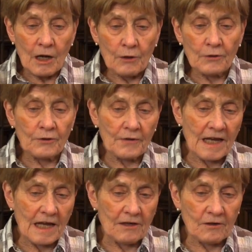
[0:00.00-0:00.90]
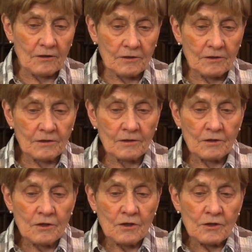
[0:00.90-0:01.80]
Our Creator,
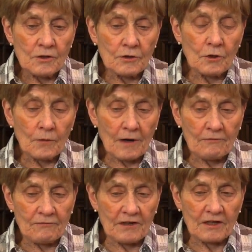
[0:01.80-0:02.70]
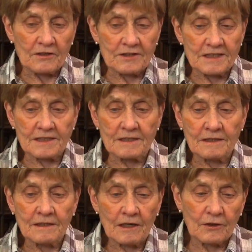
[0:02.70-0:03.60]
you know our fears,
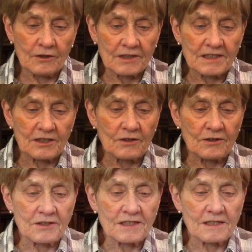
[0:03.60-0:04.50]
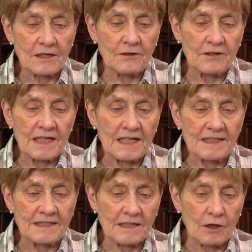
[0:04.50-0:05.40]
our concerns, our
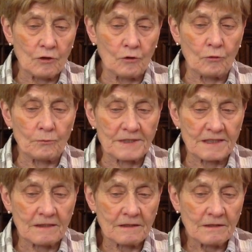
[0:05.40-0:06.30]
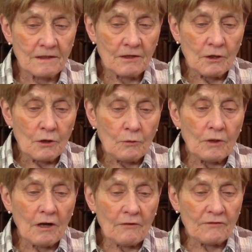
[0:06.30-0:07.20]
needs, our hopes.
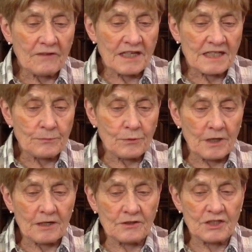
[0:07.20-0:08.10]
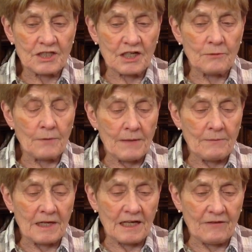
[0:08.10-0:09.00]
We offer these prayers shared by
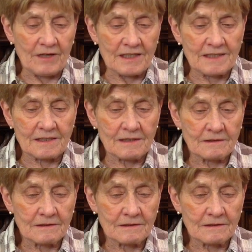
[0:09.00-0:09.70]
many of us.